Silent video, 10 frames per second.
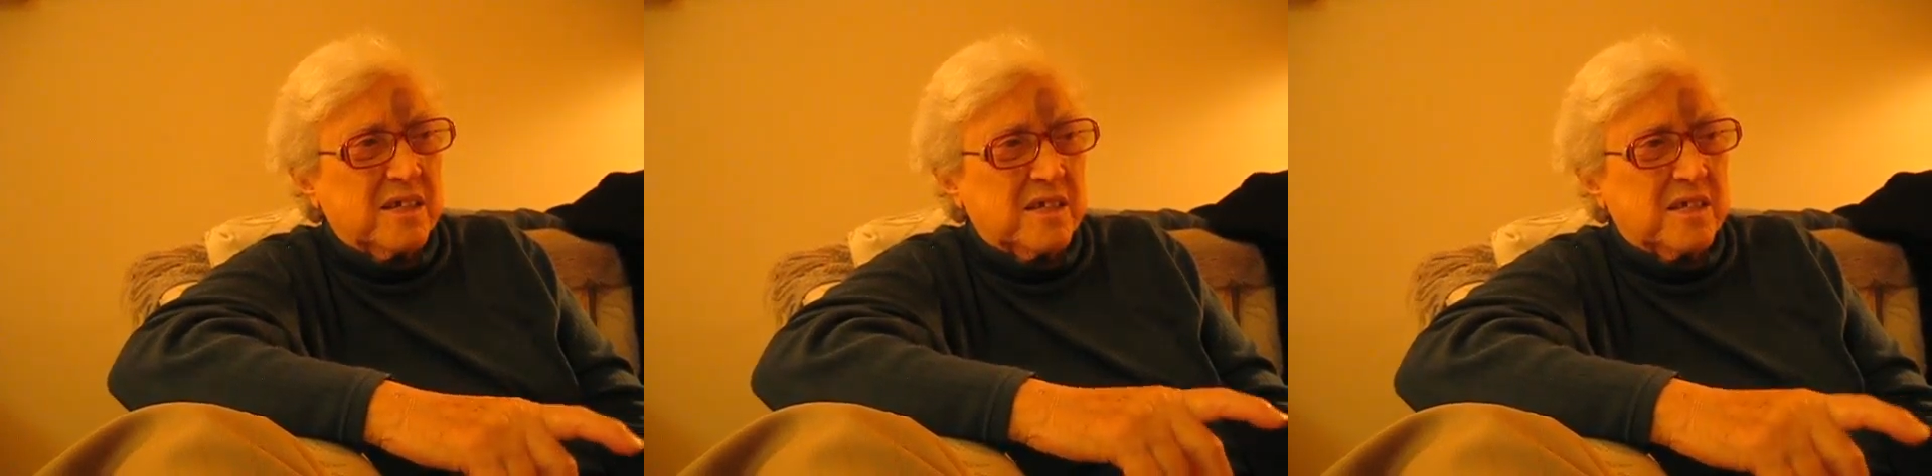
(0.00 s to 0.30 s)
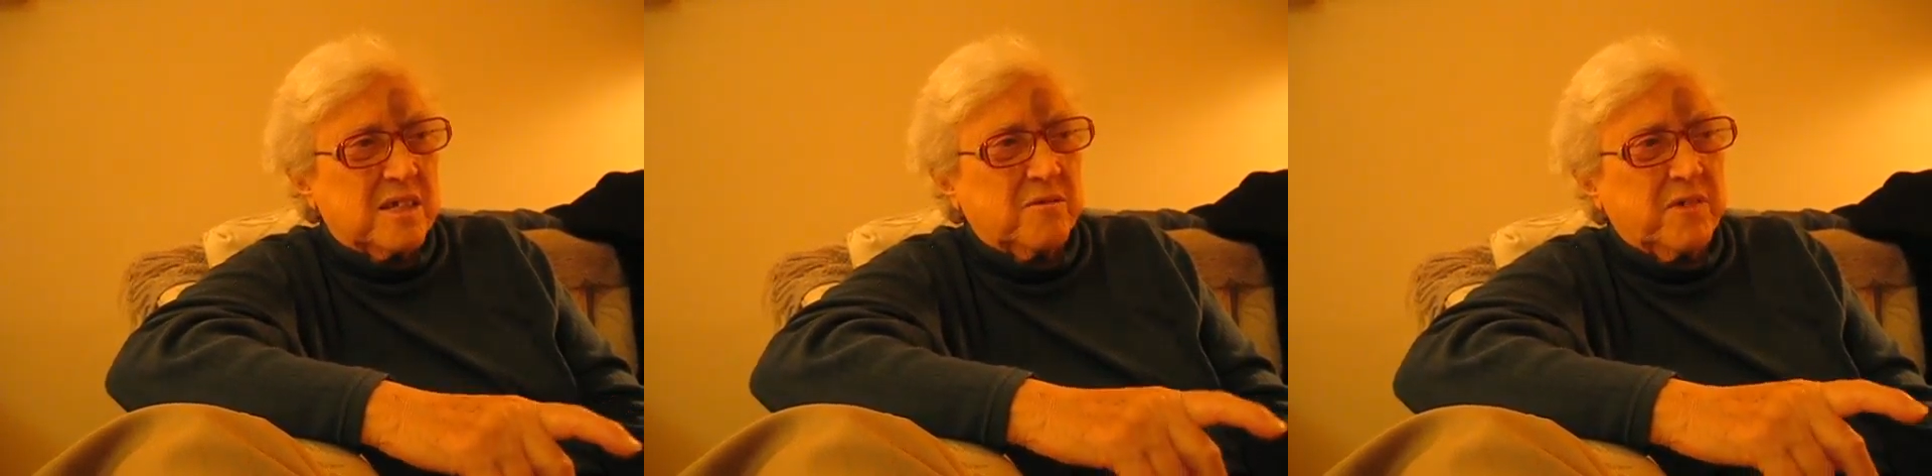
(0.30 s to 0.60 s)
it's
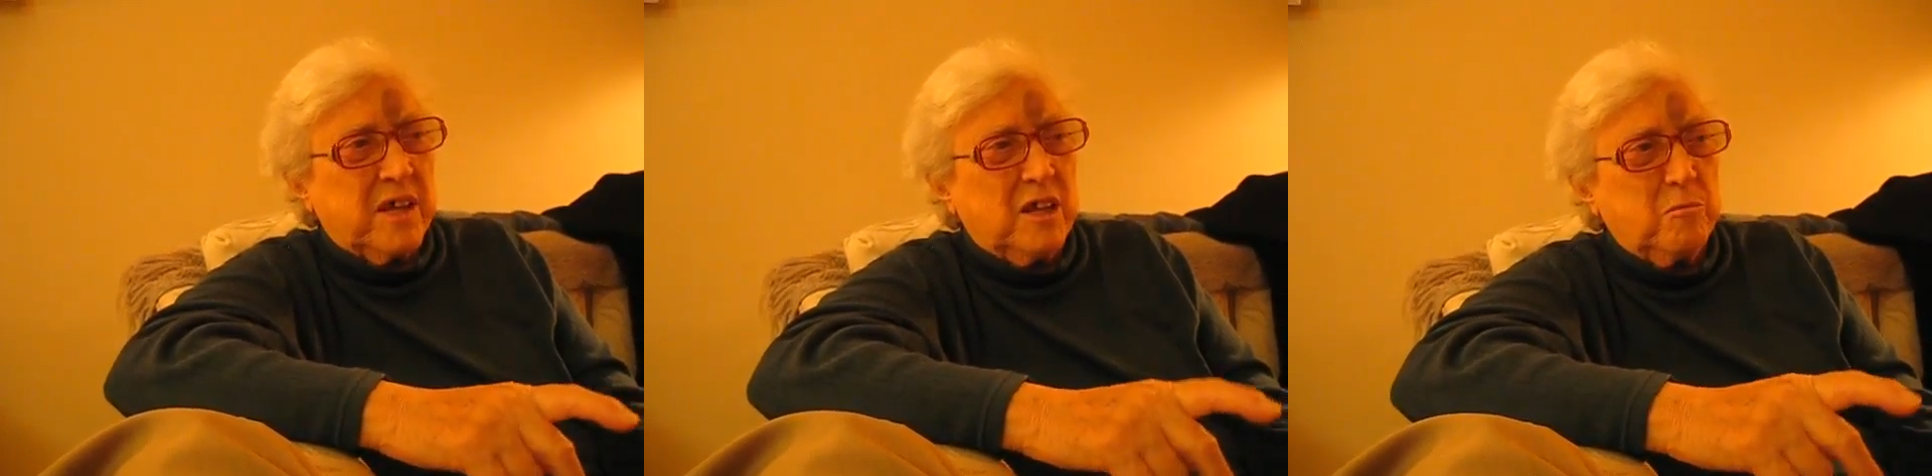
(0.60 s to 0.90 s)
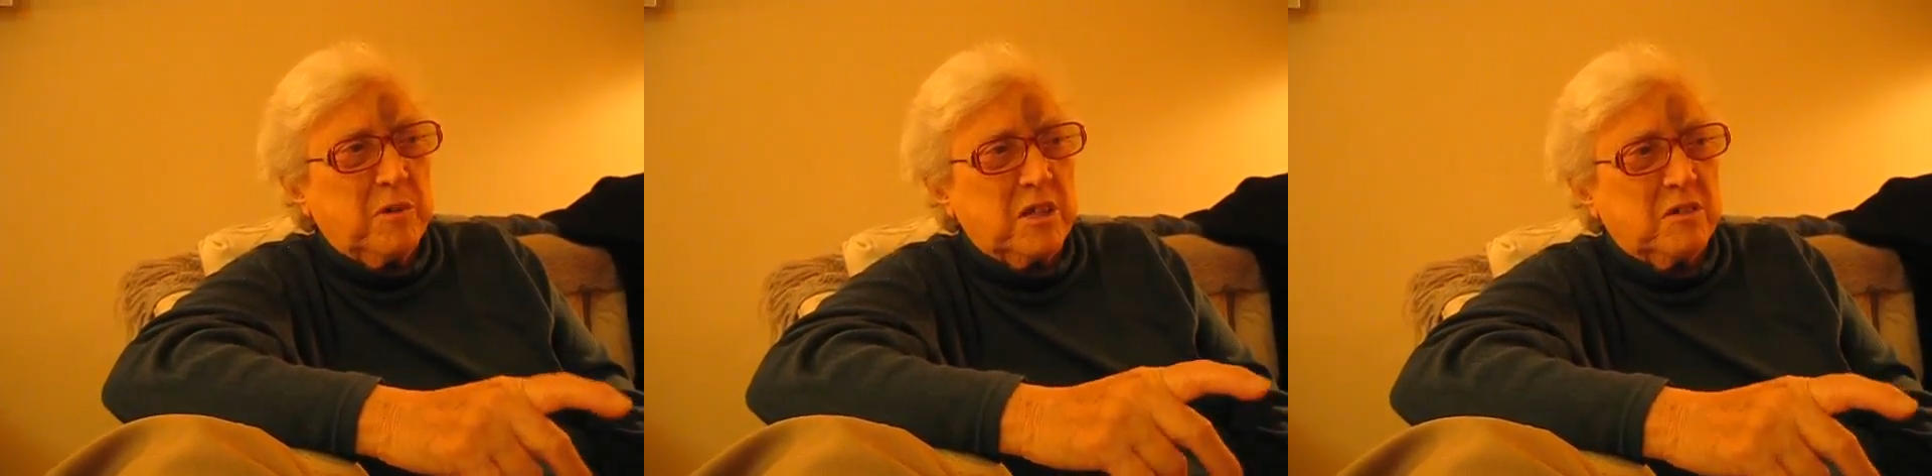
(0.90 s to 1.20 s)

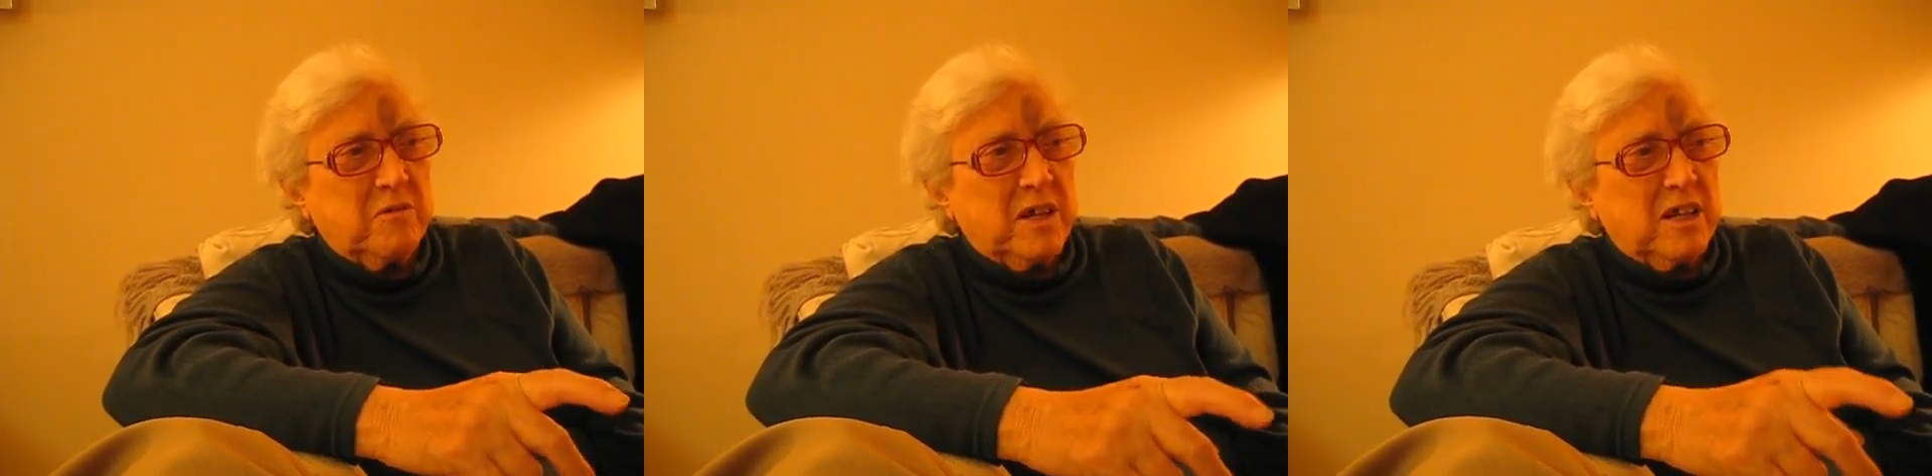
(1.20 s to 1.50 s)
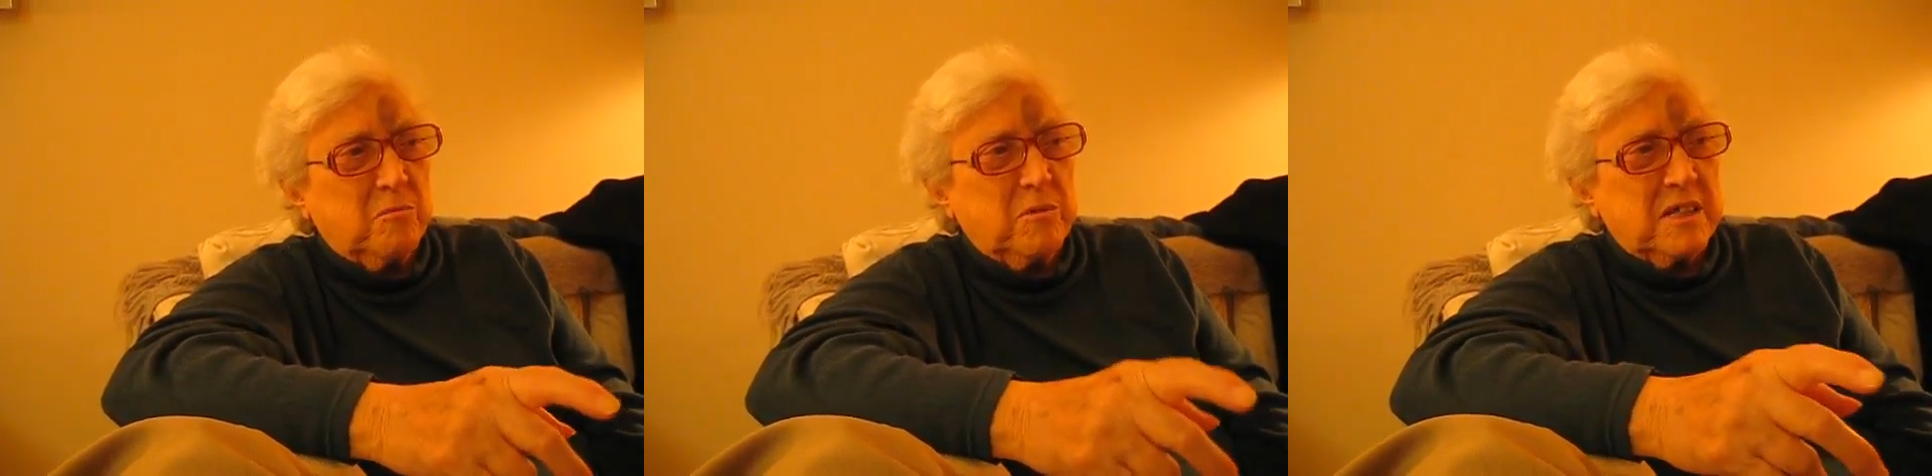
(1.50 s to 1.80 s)
developing,
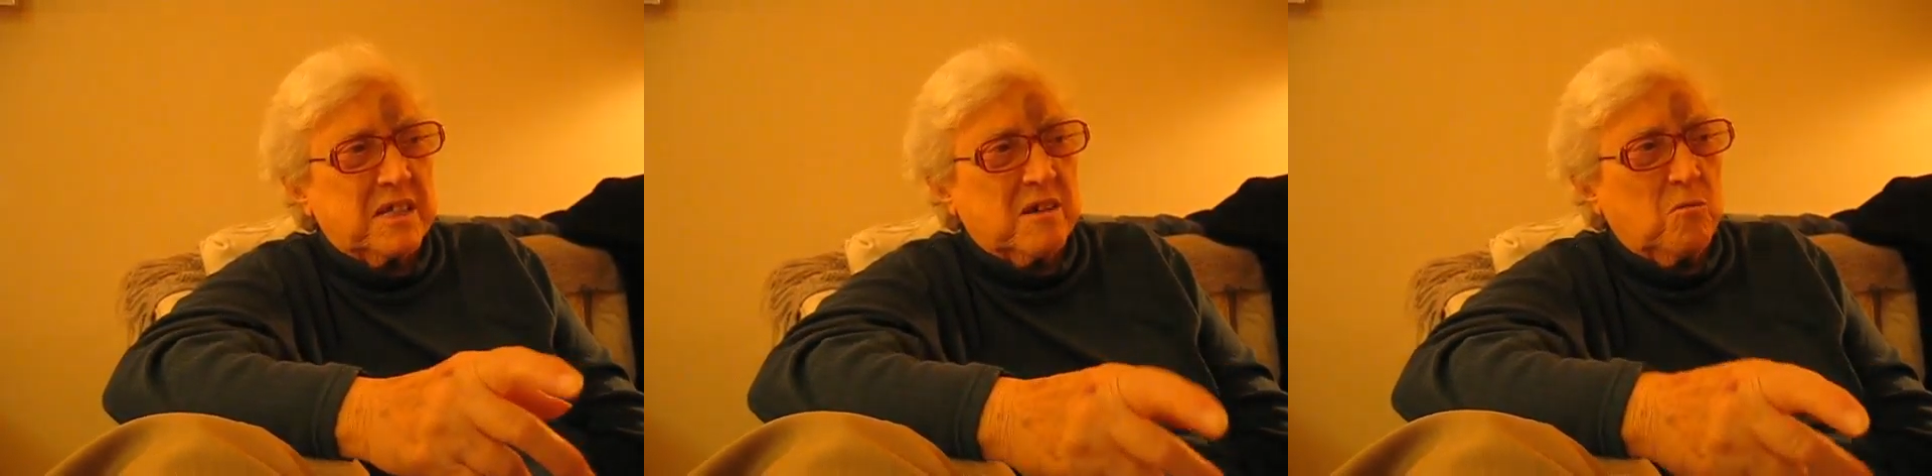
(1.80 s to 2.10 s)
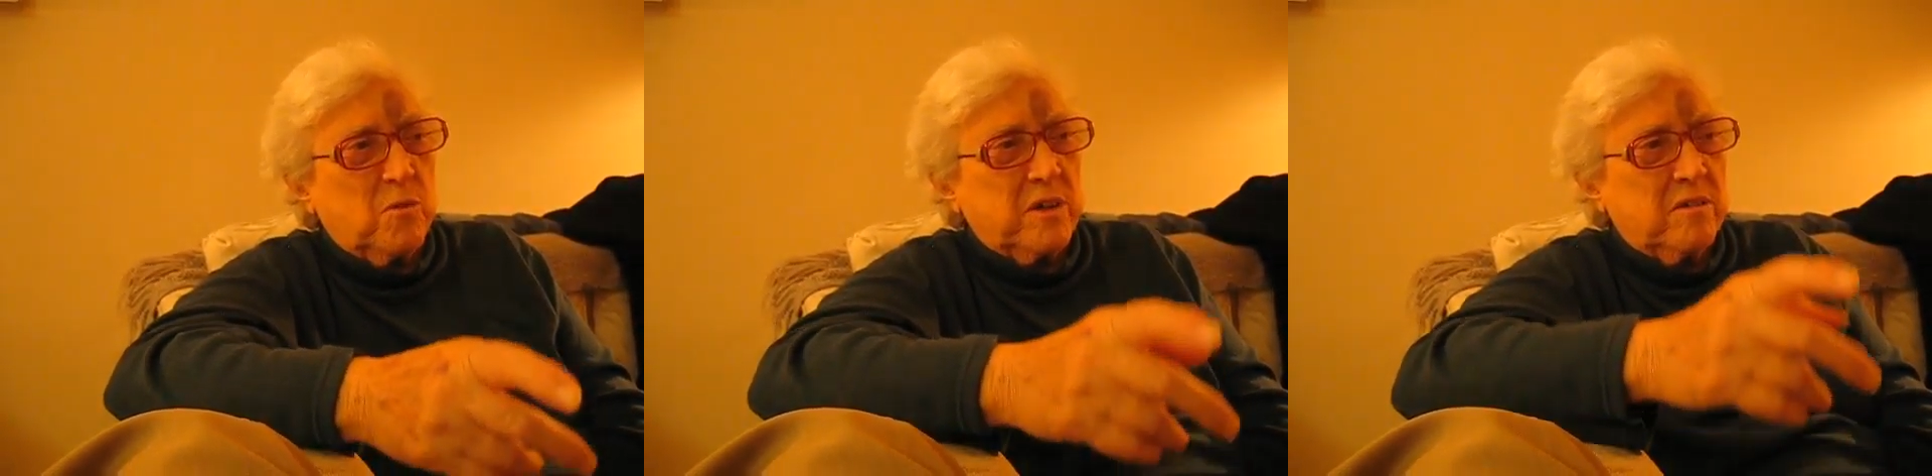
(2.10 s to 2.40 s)
developing
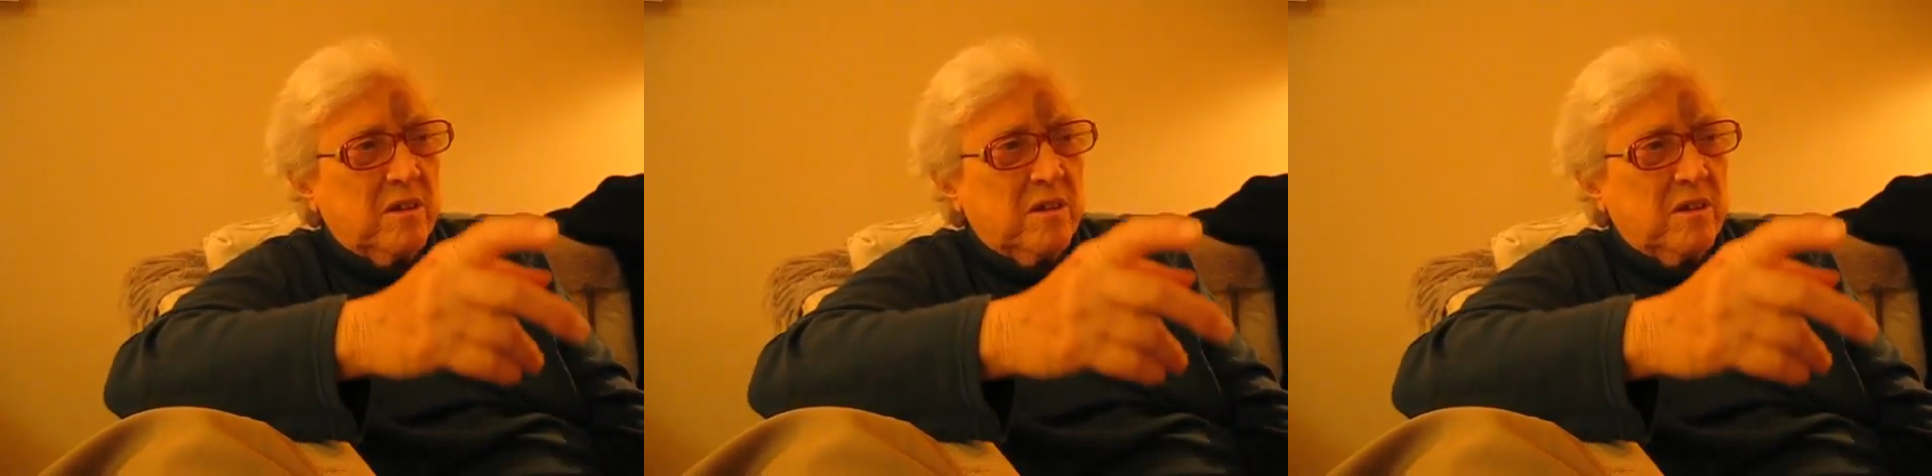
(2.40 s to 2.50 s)
someone